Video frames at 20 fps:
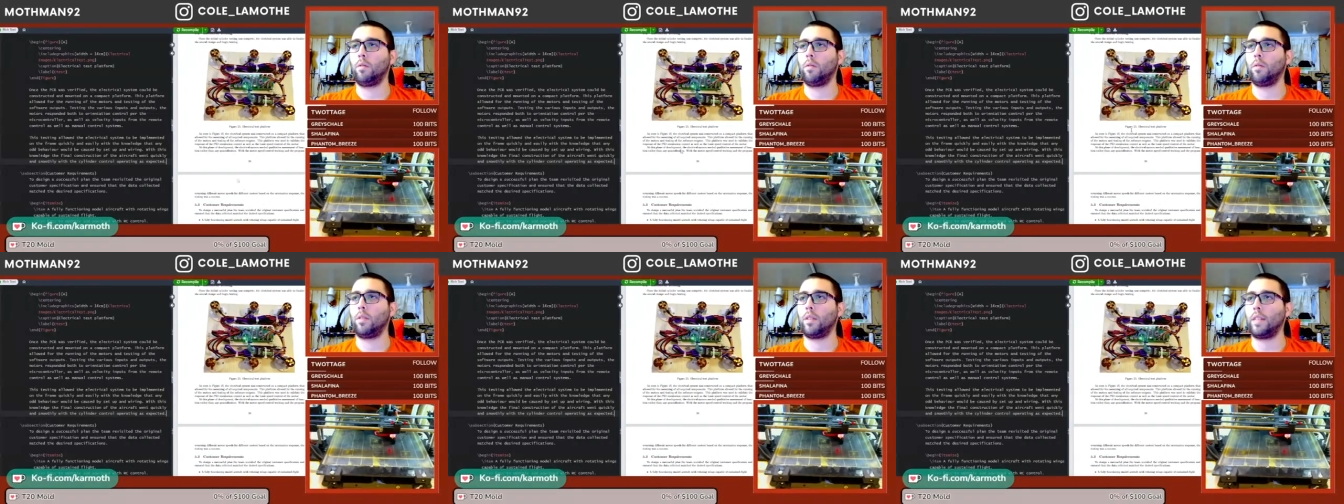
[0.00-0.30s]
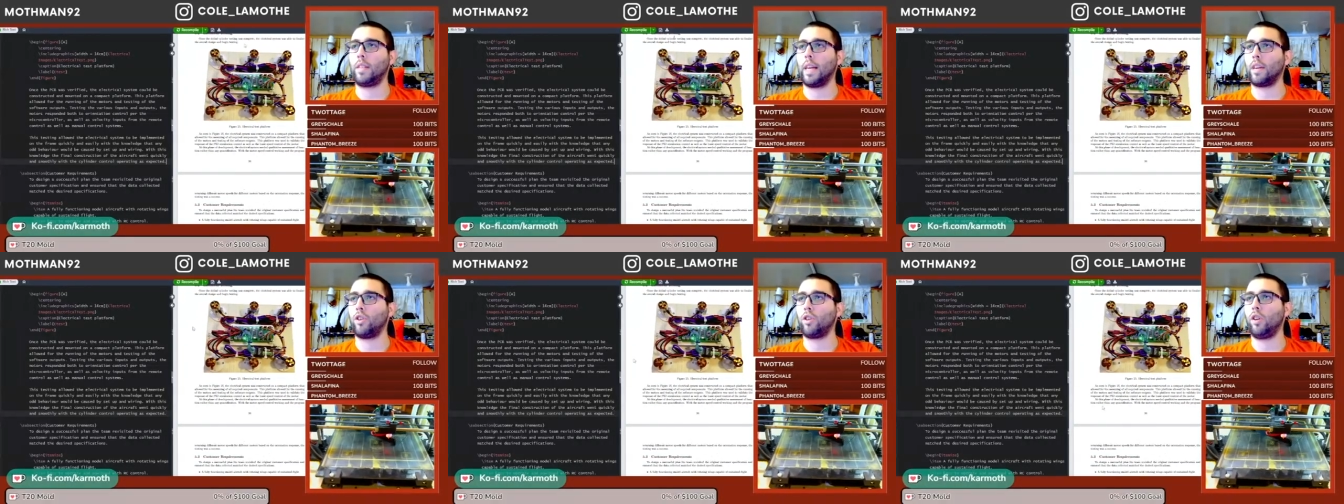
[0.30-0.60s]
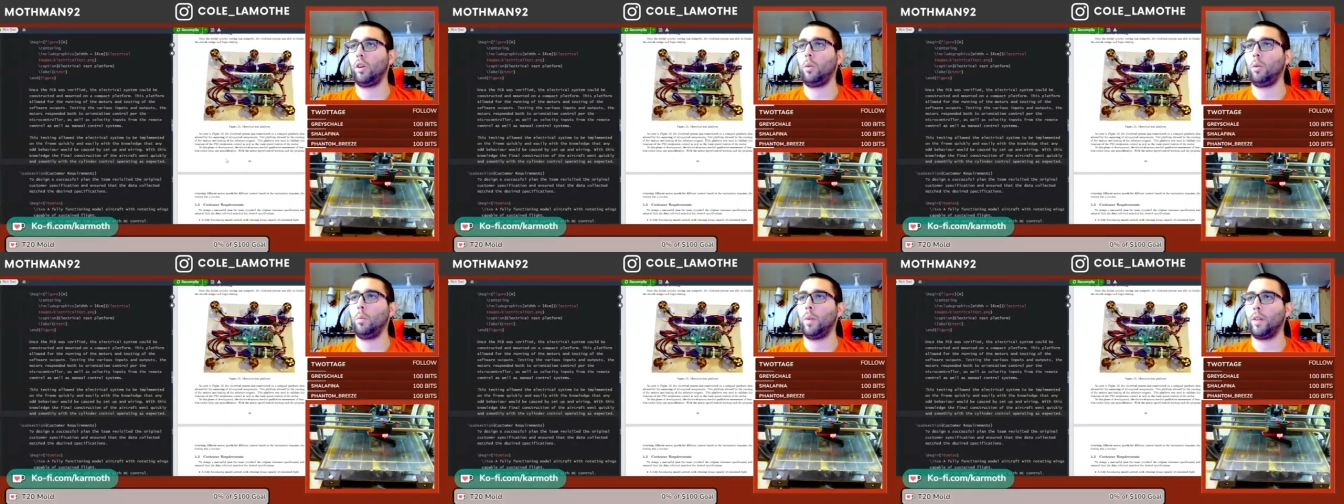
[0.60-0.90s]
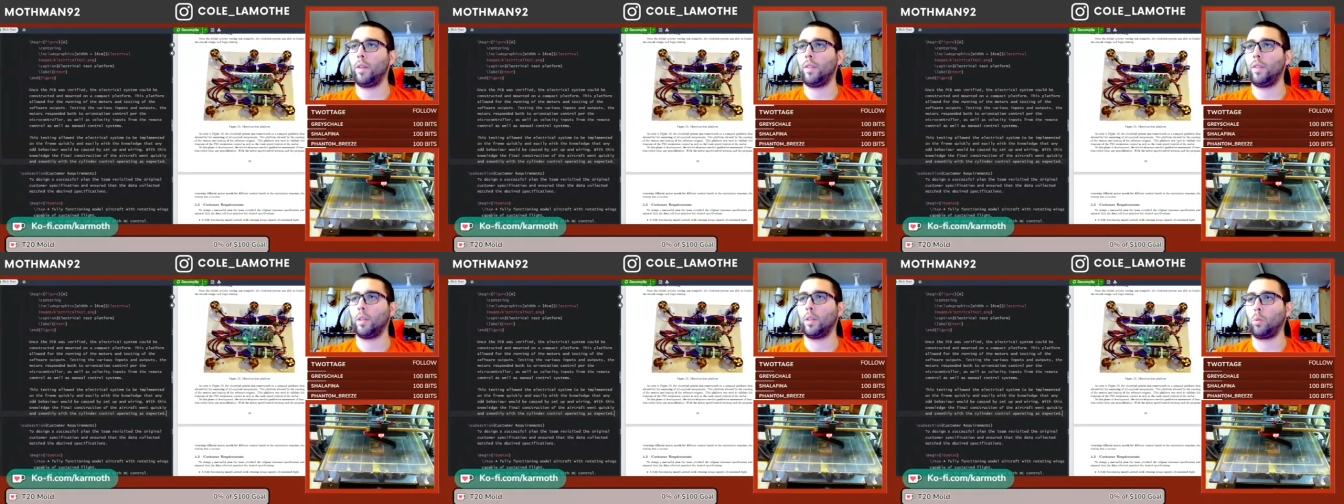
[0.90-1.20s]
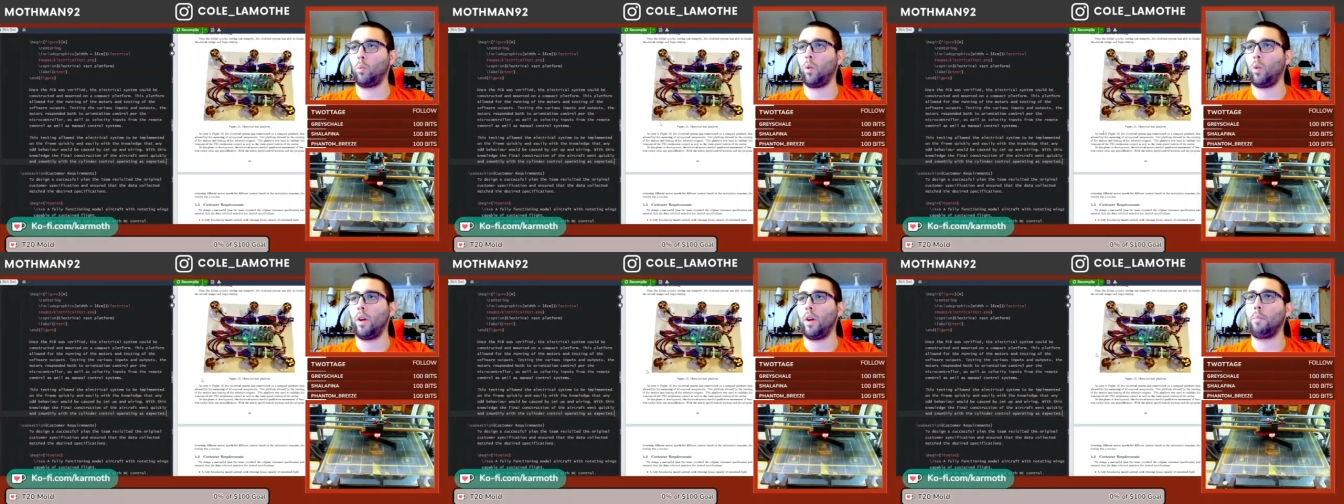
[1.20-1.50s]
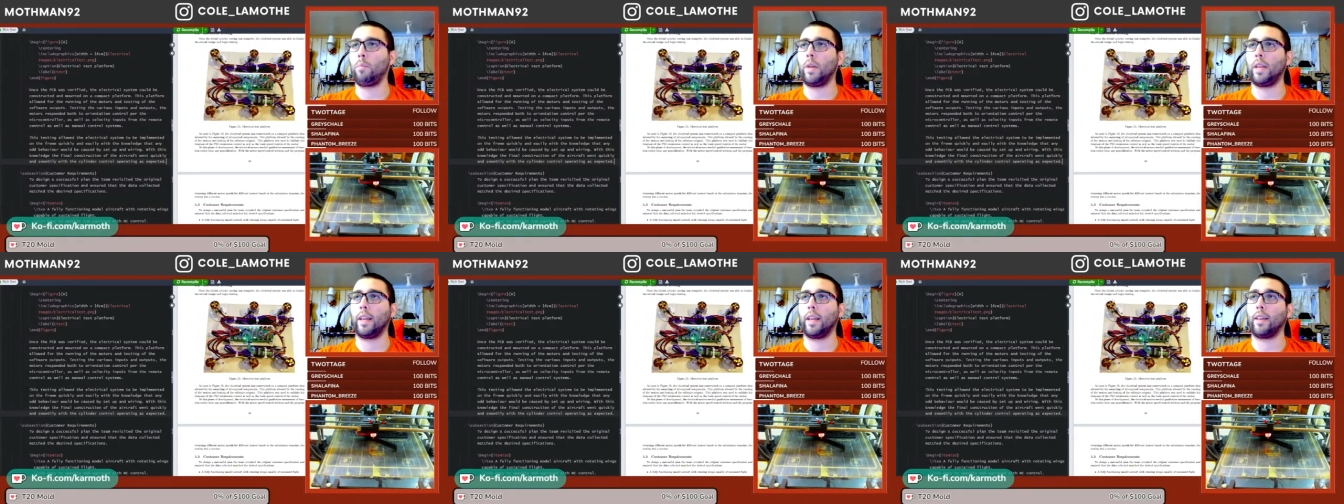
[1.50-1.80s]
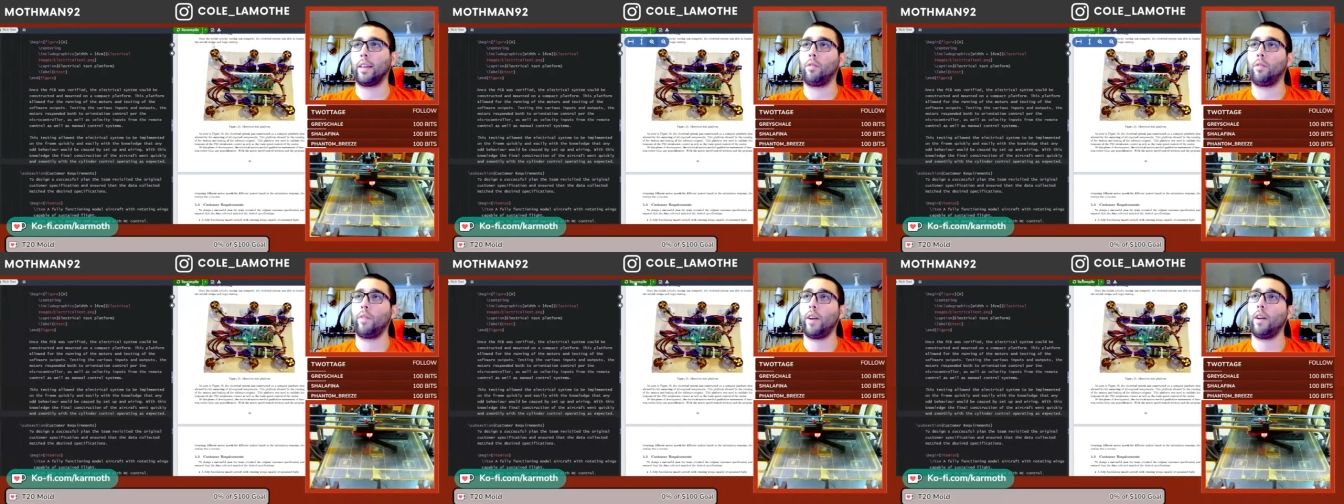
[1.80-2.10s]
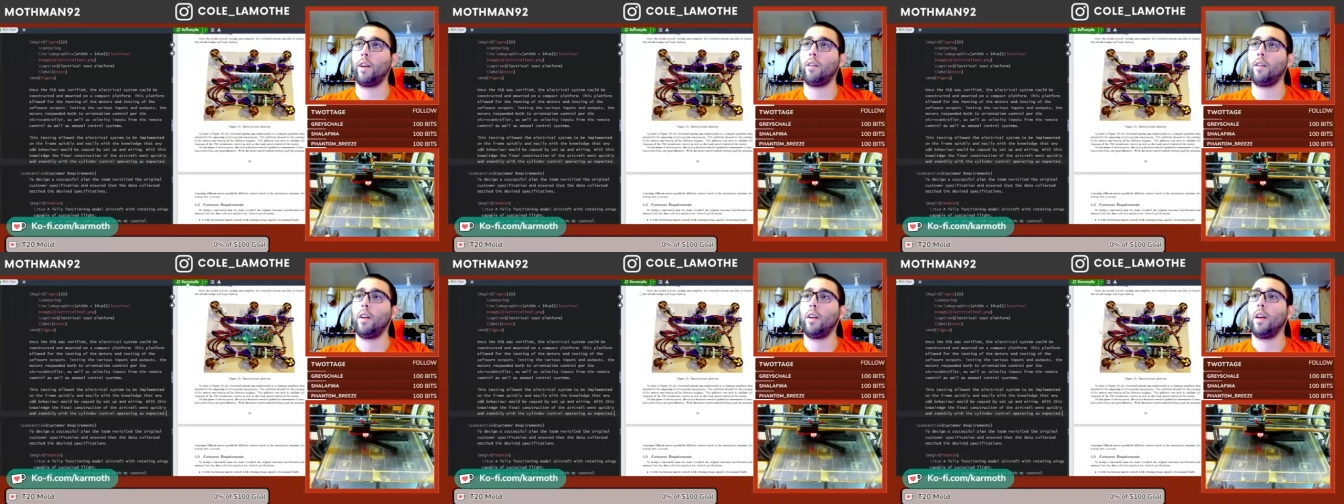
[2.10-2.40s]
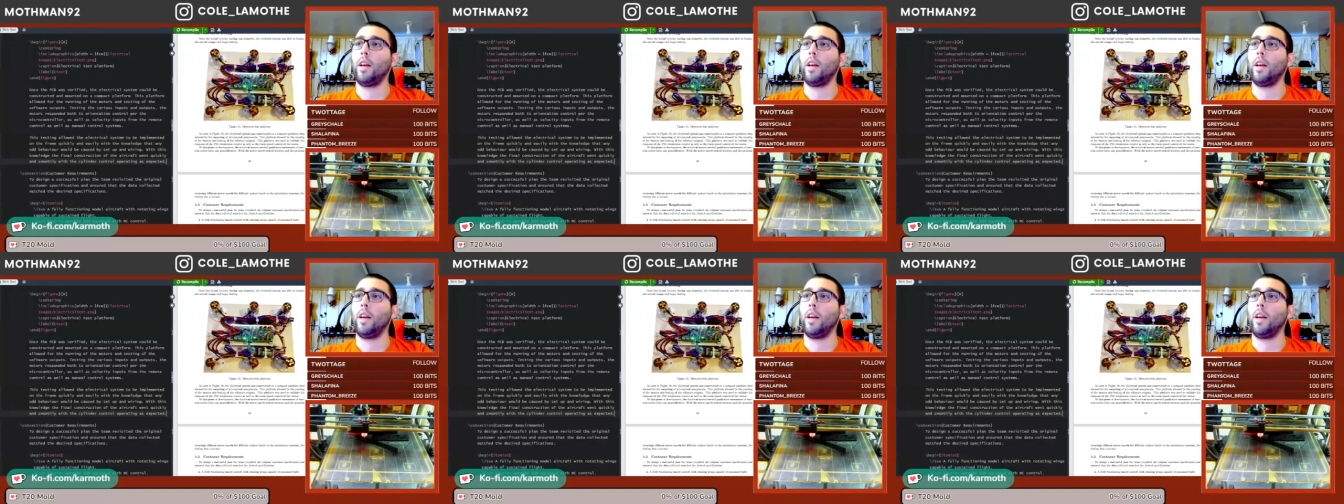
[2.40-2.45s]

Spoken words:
section with this one particular figure.